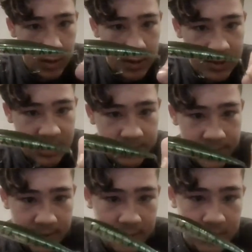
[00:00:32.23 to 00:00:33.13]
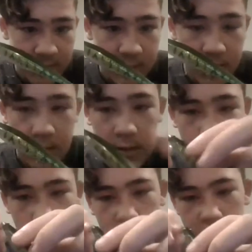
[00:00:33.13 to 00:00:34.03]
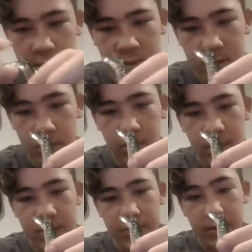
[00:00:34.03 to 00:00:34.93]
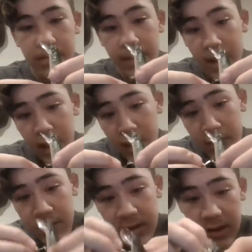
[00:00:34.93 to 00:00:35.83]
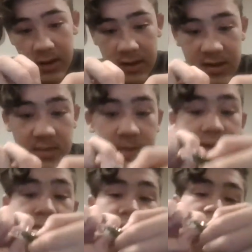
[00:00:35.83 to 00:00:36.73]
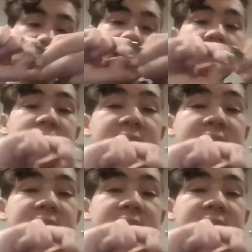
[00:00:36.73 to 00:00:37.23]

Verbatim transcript: It spins. Or wait, let's do it with this one. The, it spins, but then it